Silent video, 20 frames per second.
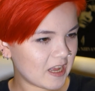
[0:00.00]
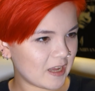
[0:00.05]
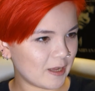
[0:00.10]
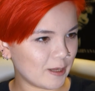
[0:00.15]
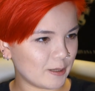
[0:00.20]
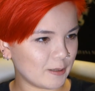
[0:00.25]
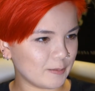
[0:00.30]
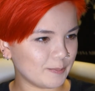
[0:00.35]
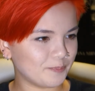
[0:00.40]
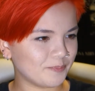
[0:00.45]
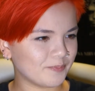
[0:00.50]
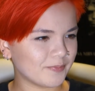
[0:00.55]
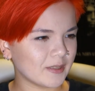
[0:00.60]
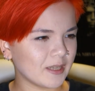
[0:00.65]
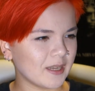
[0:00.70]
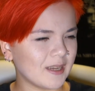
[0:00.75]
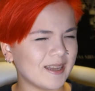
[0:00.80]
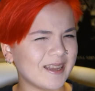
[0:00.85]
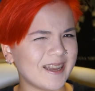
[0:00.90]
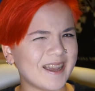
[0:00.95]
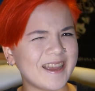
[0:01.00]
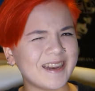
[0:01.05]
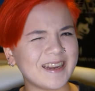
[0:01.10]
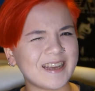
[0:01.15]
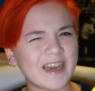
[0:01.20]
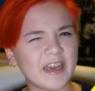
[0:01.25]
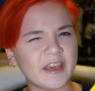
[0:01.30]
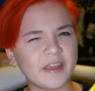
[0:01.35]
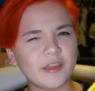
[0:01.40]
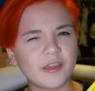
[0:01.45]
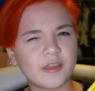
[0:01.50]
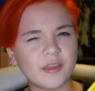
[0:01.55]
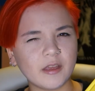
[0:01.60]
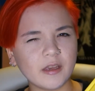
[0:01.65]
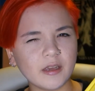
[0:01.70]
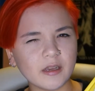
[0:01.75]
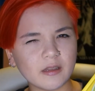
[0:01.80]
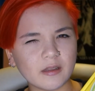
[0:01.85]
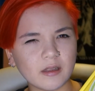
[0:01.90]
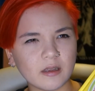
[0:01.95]
And I
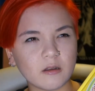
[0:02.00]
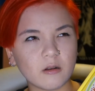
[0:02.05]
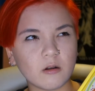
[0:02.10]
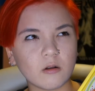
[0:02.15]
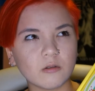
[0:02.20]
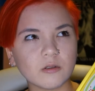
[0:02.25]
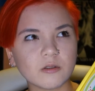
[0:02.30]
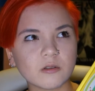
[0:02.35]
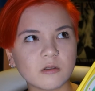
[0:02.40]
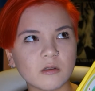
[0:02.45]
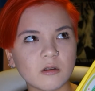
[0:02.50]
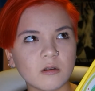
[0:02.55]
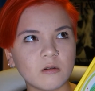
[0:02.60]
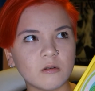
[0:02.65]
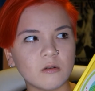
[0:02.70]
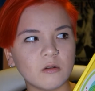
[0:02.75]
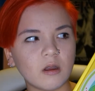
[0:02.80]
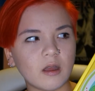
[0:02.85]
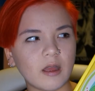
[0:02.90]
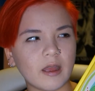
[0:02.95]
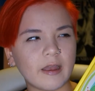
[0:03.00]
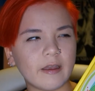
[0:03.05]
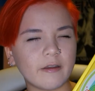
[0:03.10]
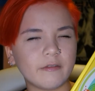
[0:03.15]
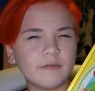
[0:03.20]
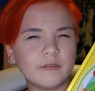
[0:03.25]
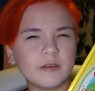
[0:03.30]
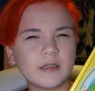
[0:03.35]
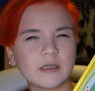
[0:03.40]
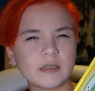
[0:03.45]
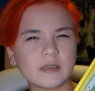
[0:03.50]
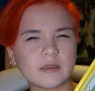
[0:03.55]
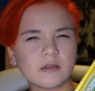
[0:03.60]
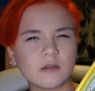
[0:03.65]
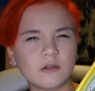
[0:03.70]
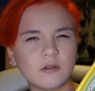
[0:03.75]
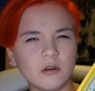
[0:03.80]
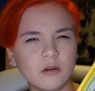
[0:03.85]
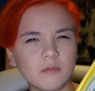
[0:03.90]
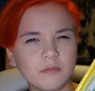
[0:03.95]
think they also have this
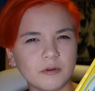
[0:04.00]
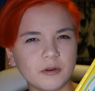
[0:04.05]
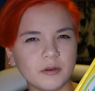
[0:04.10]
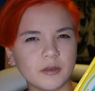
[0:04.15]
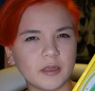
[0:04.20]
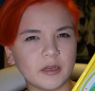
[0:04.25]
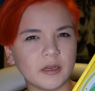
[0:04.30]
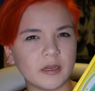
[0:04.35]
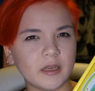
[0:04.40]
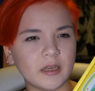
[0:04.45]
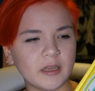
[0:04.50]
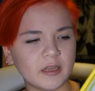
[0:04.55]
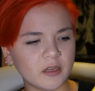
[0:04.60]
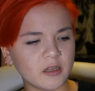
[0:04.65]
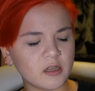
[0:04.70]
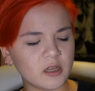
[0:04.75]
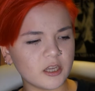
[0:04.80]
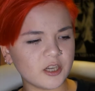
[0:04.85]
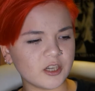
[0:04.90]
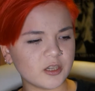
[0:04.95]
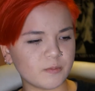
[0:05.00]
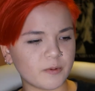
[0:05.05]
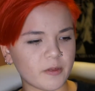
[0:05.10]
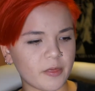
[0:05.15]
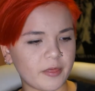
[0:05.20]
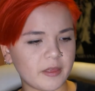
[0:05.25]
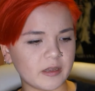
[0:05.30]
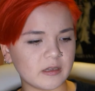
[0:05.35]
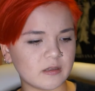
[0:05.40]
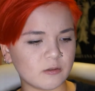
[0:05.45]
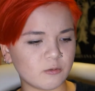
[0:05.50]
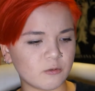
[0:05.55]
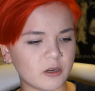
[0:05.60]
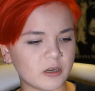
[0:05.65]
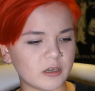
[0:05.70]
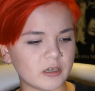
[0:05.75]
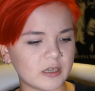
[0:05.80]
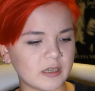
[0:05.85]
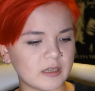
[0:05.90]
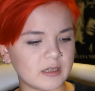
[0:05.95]
cookbook in English, but this
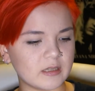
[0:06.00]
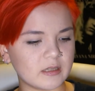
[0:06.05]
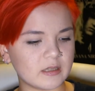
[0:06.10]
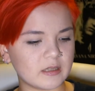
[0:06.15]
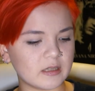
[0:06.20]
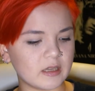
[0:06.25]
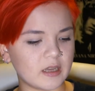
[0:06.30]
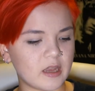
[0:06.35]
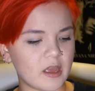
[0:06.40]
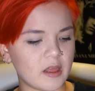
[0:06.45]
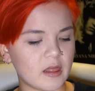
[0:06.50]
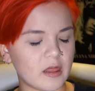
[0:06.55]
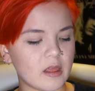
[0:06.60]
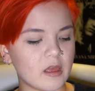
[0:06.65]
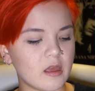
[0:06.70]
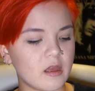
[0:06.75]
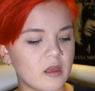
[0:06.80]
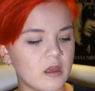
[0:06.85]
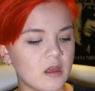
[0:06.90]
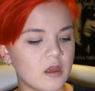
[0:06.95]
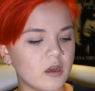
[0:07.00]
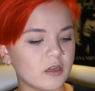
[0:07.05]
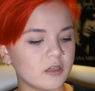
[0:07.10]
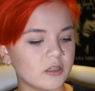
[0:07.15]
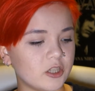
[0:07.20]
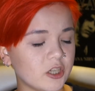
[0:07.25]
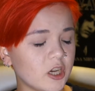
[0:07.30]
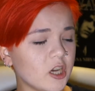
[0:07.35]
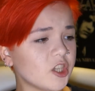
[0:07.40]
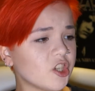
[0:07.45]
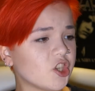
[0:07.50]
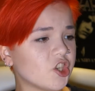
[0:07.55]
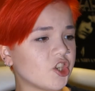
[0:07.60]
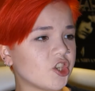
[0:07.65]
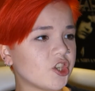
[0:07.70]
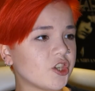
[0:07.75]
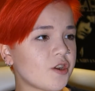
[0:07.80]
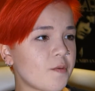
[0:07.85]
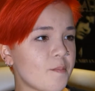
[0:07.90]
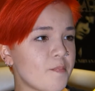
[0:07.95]
one is in
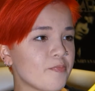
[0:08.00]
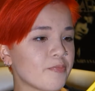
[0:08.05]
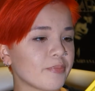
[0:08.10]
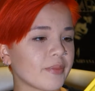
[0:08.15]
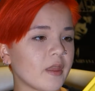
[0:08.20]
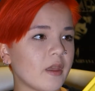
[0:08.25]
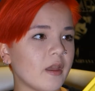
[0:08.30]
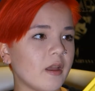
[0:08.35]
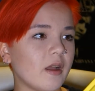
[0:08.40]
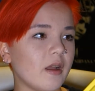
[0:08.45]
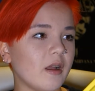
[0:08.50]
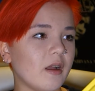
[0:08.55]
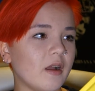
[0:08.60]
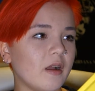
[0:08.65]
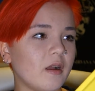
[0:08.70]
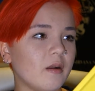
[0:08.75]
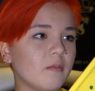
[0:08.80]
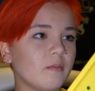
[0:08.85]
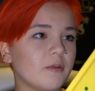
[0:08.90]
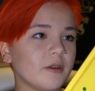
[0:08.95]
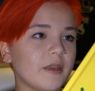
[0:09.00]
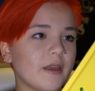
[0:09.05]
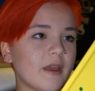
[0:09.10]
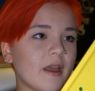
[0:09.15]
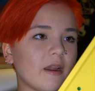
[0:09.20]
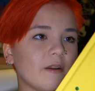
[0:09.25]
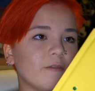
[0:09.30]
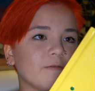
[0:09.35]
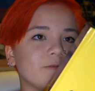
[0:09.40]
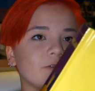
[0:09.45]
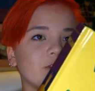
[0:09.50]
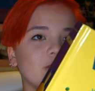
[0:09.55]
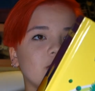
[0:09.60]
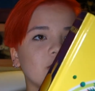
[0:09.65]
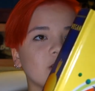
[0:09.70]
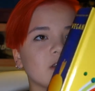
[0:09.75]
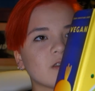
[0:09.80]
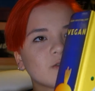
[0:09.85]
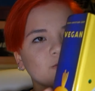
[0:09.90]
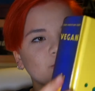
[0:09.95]
Dutch. But yeah, it
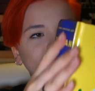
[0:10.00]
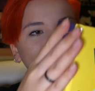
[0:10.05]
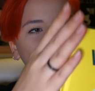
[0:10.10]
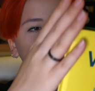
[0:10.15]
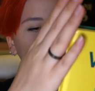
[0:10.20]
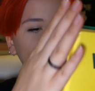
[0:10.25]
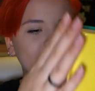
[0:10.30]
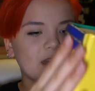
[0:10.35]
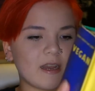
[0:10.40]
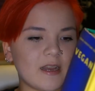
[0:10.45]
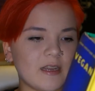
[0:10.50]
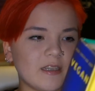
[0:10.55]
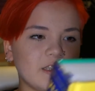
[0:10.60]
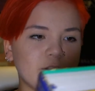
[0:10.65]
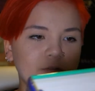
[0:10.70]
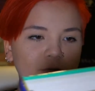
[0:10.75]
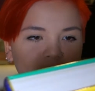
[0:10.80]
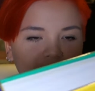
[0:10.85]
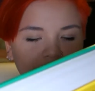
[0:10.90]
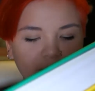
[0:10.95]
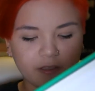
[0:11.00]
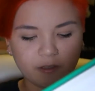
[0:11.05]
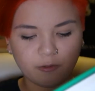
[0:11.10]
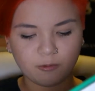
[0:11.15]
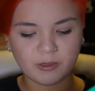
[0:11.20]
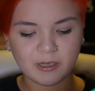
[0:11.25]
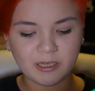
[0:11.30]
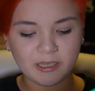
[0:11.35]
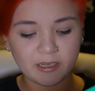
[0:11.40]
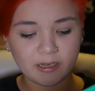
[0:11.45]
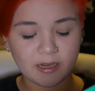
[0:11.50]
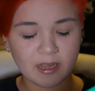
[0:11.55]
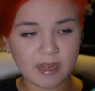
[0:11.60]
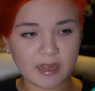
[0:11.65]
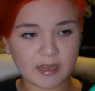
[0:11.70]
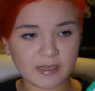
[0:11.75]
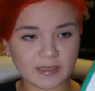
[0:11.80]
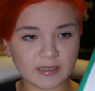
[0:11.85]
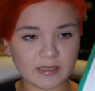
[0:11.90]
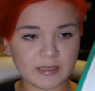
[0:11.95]
looks really nice, it feels really
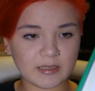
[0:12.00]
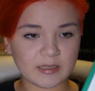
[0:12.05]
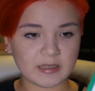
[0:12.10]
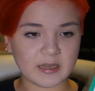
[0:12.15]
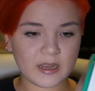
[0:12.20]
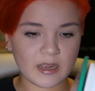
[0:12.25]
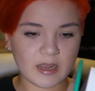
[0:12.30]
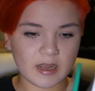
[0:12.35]
nice.